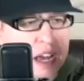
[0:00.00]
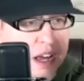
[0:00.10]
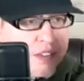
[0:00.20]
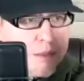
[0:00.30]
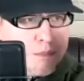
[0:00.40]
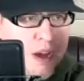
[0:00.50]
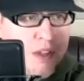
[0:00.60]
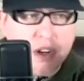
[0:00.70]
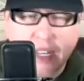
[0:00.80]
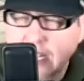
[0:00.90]
that Brother
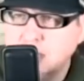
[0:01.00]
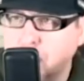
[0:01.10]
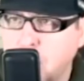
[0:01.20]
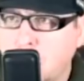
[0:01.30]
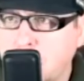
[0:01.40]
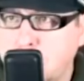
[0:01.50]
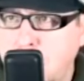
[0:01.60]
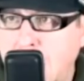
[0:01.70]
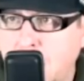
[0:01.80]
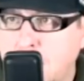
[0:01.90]
Lindsey wrote
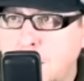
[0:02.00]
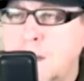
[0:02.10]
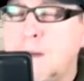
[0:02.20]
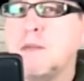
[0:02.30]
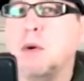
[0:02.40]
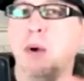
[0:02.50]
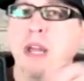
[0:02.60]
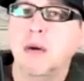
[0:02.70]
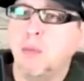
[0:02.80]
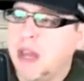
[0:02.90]
about,
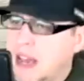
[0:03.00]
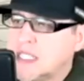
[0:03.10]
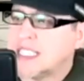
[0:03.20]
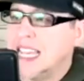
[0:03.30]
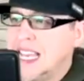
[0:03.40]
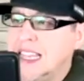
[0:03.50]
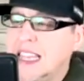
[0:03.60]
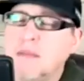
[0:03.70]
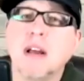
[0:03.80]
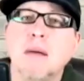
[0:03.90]
We have seen them
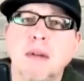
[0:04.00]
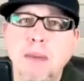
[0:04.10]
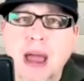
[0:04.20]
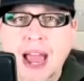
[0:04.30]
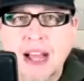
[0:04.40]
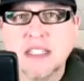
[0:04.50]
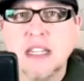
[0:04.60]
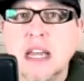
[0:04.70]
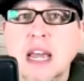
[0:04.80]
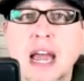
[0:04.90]
come to pass.
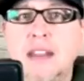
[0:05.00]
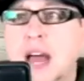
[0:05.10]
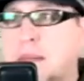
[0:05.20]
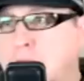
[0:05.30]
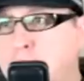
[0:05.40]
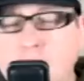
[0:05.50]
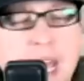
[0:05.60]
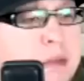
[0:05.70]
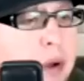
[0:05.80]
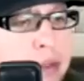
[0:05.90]
And I mean, what he
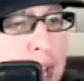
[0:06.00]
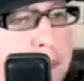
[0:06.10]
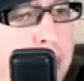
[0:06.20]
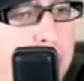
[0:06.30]
wrote that book,